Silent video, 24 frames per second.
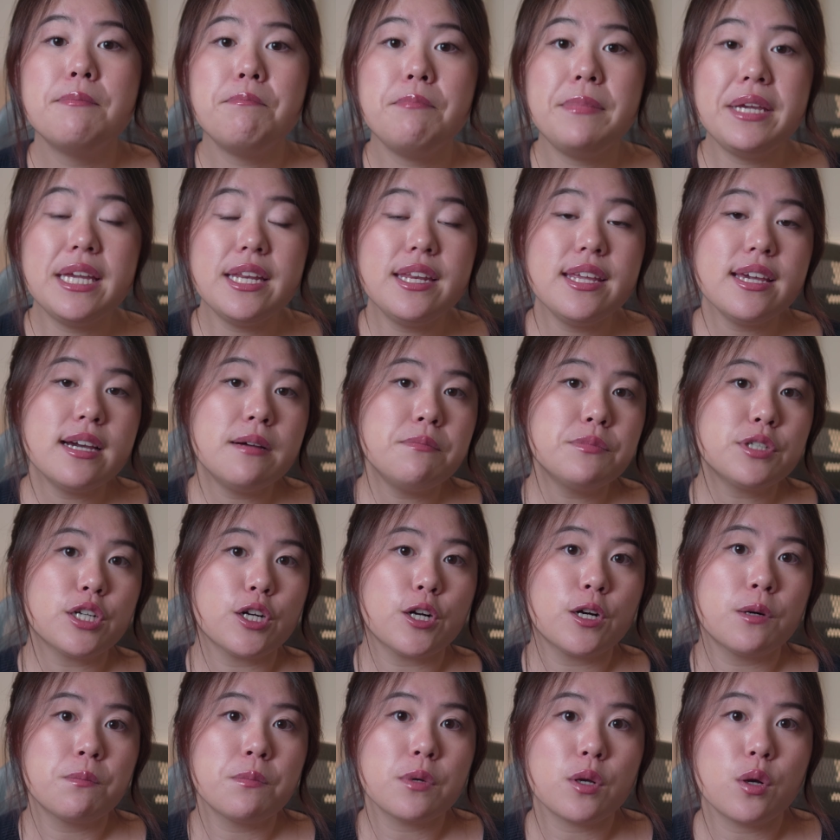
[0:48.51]

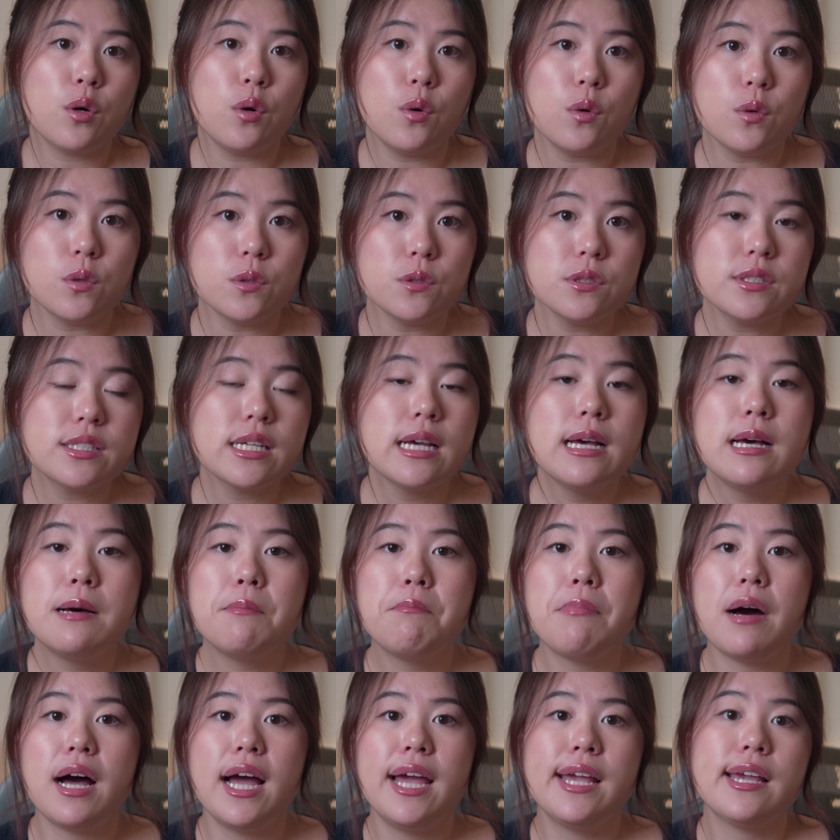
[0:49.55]
Medium-term goals,
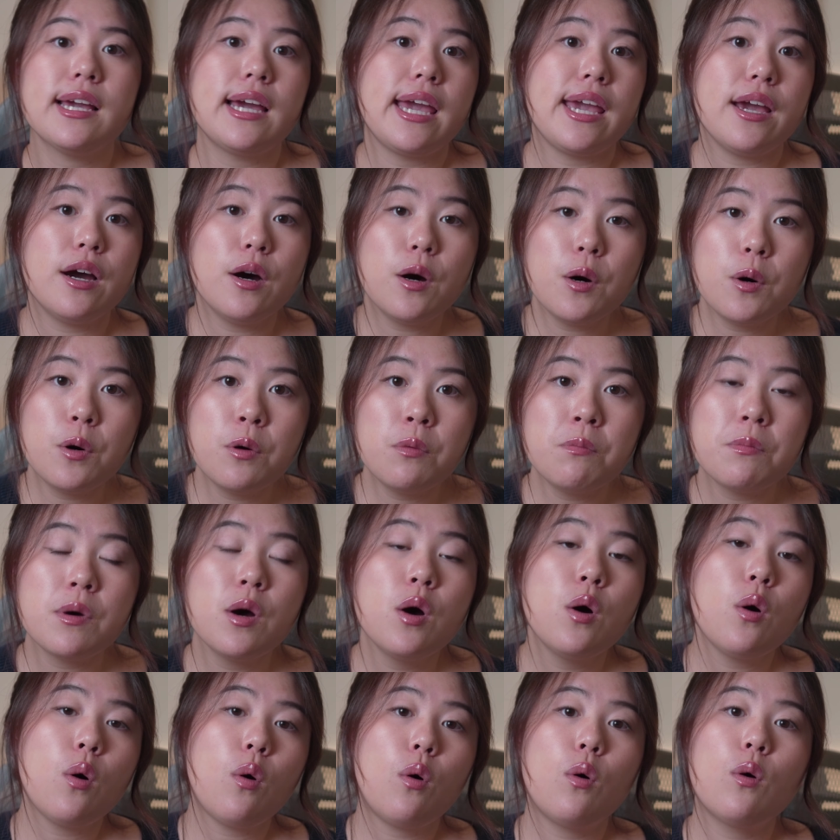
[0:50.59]
buying a home
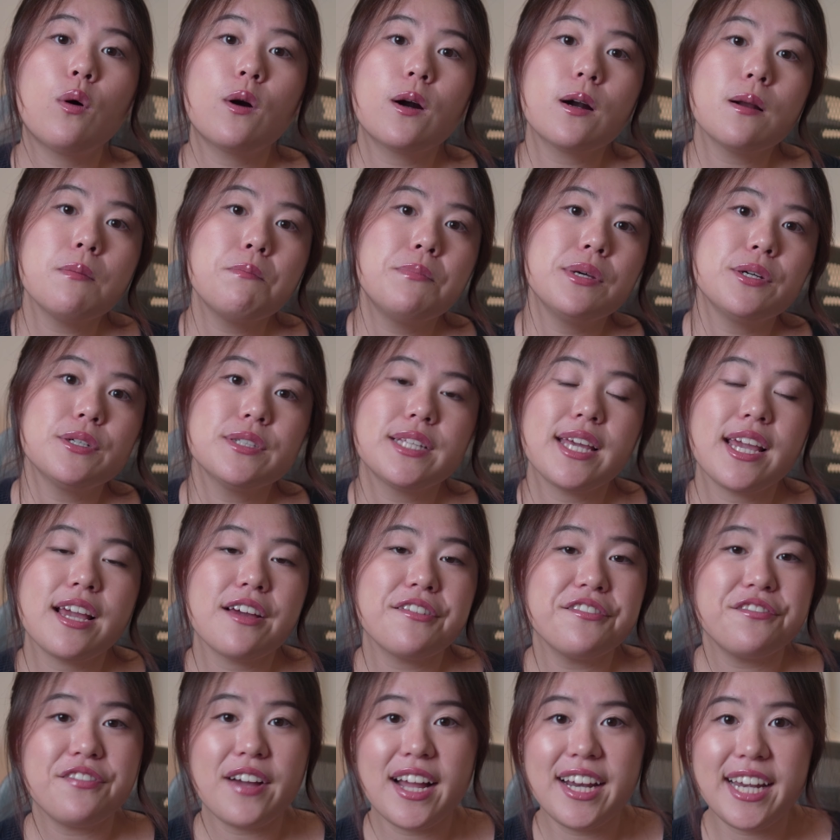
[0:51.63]
or building
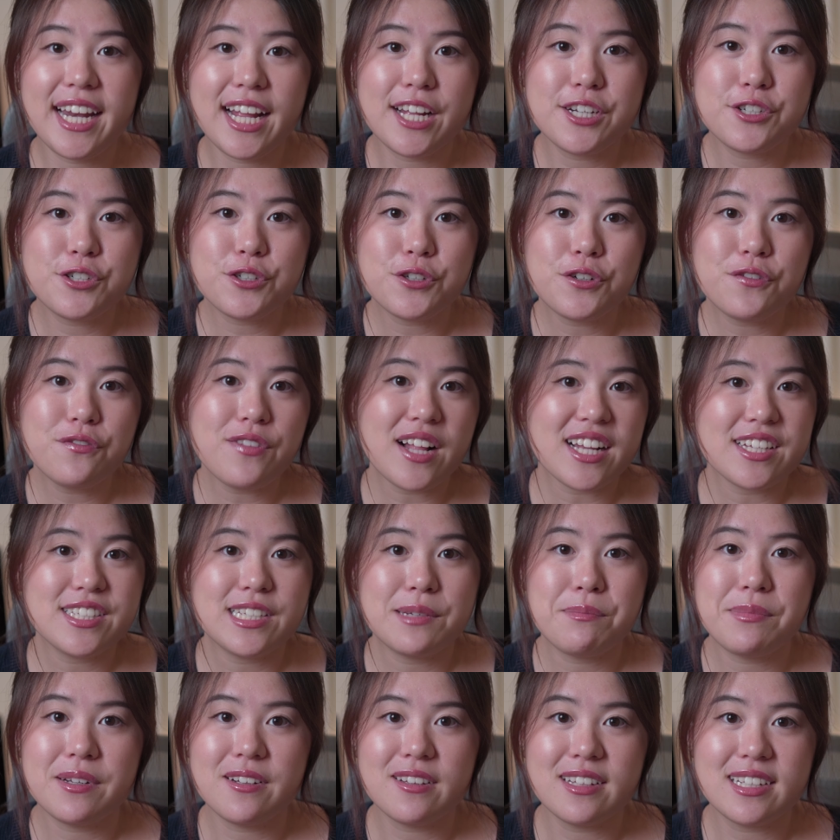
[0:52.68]
financial
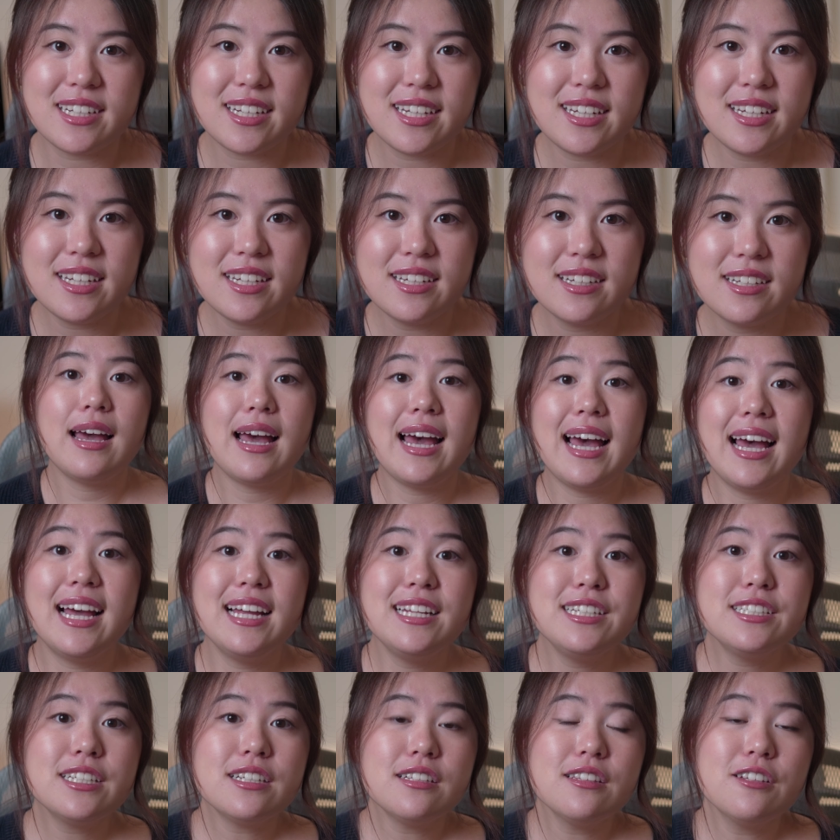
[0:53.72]
flexibility,
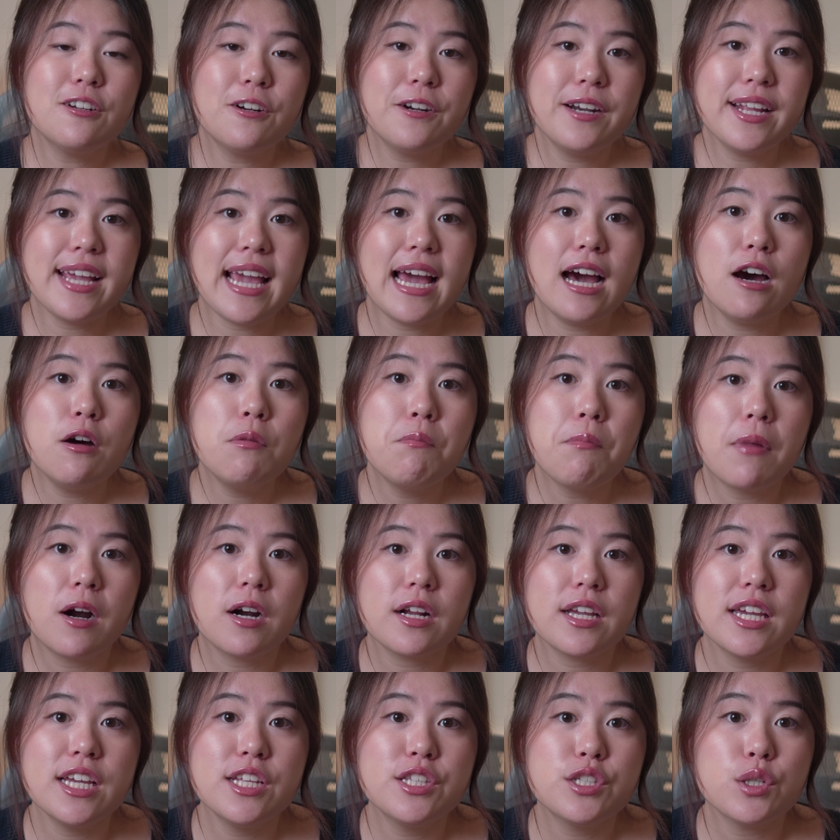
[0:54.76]
and learning how
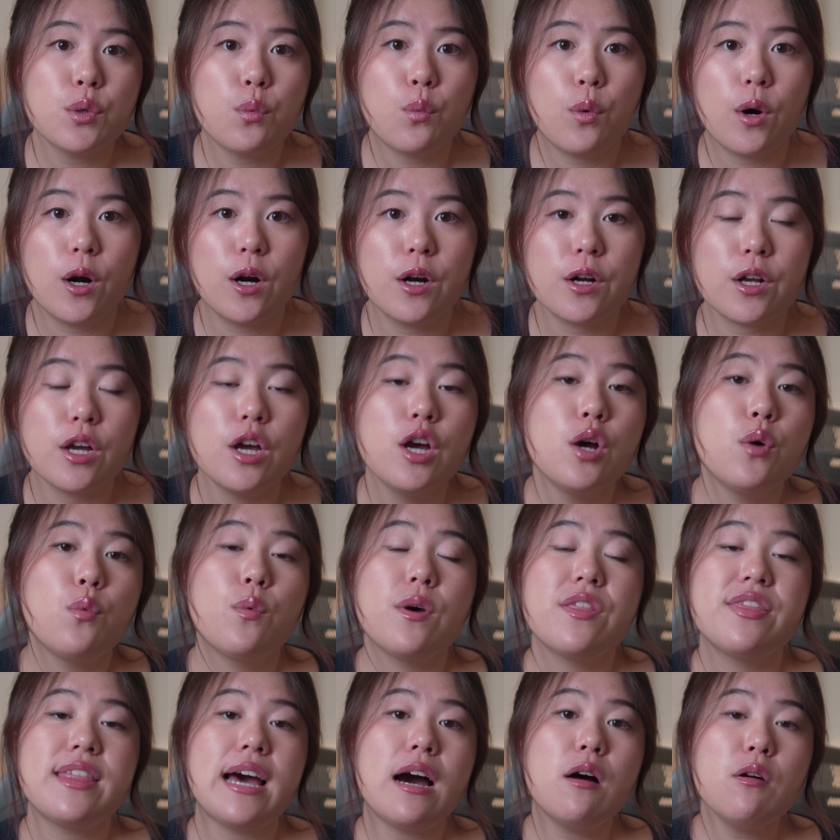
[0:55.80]
markets work
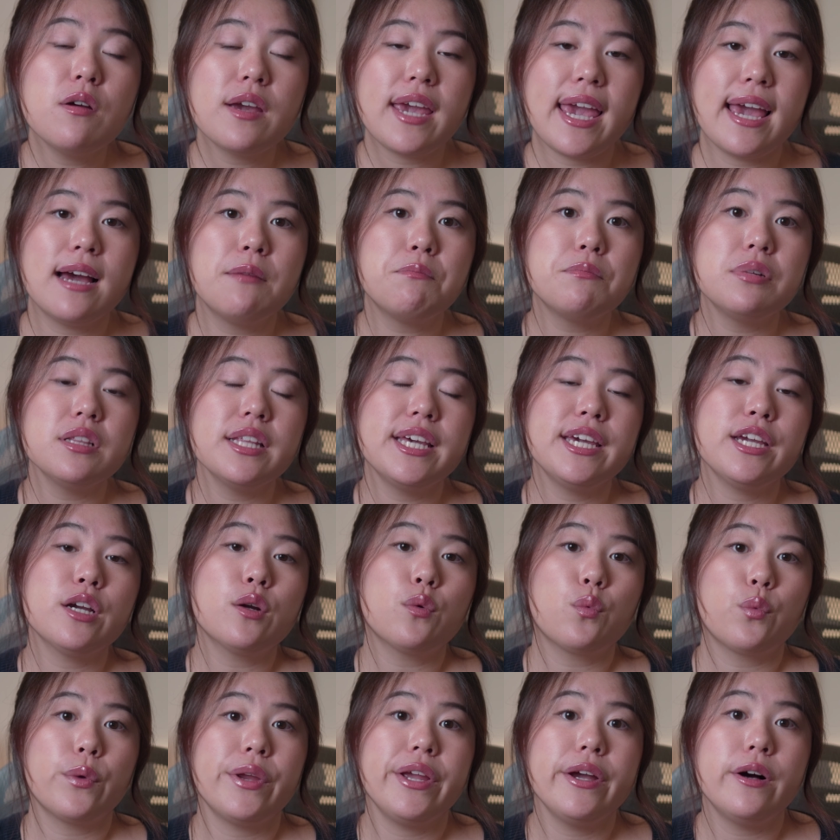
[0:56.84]
without gambling
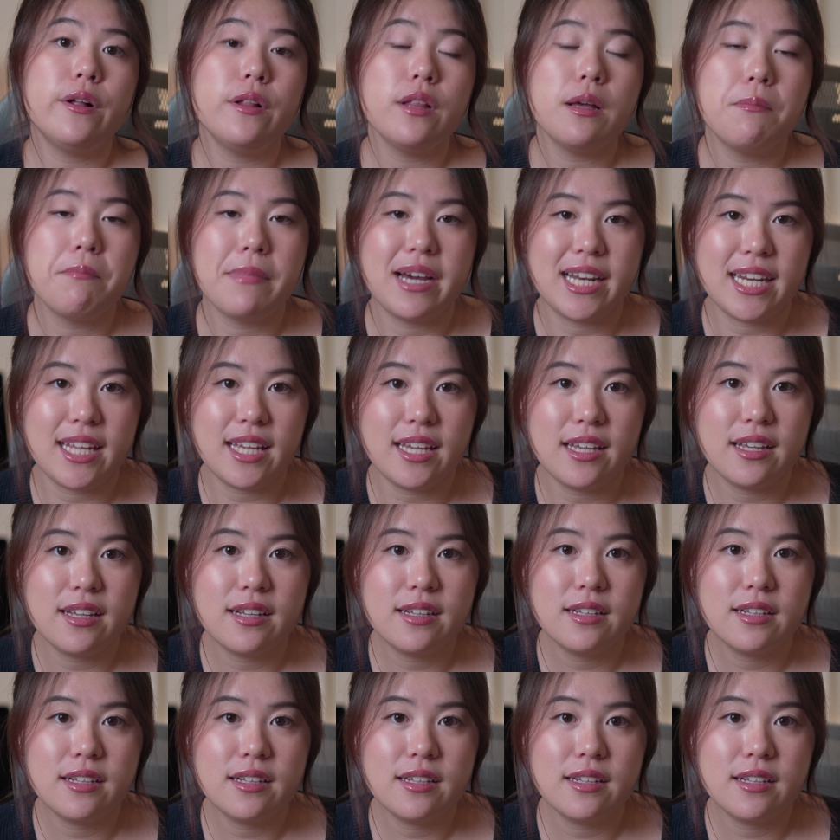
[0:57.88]
real money.